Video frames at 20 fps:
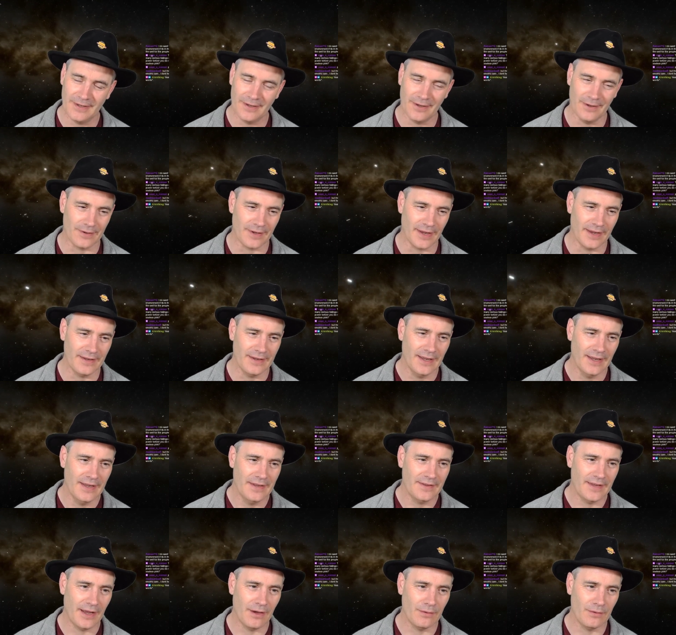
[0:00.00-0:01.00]
Okay.
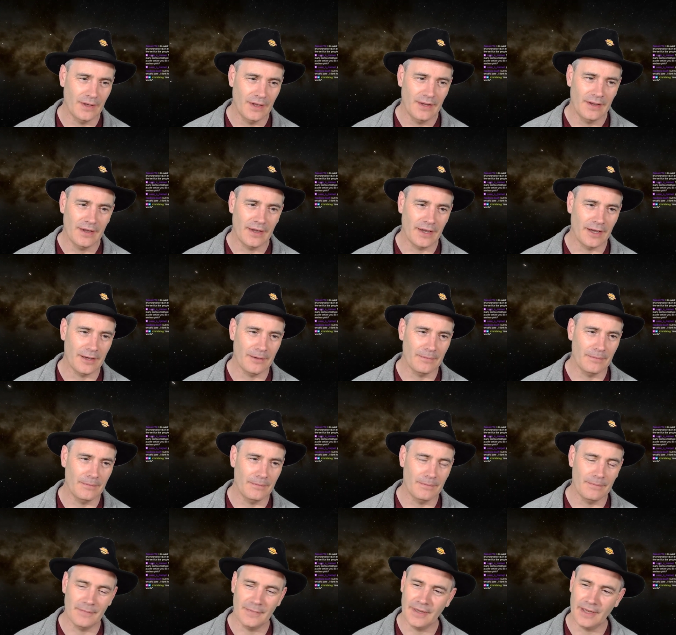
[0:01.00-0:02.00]
Now,
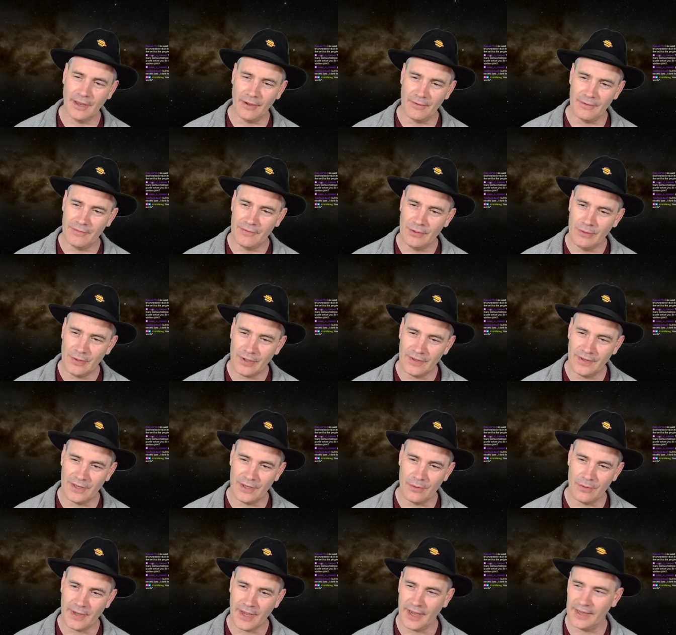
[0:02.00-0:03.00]
if you look in
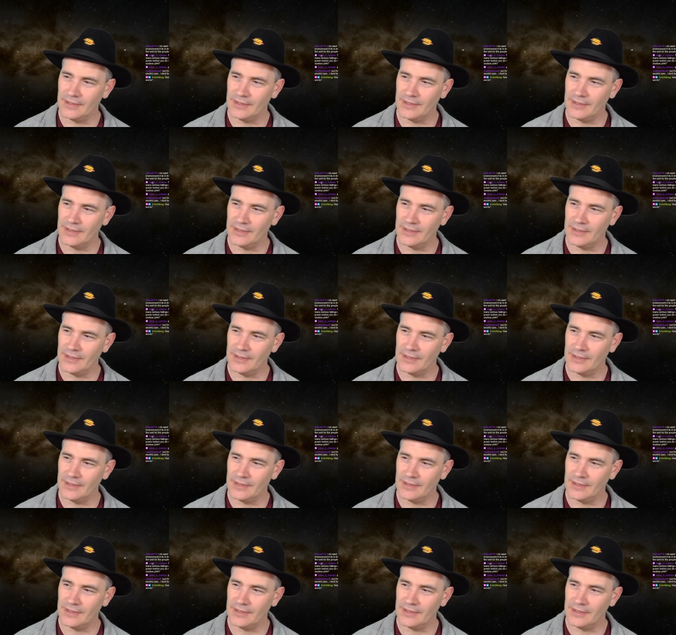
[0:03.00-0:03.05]
the UK,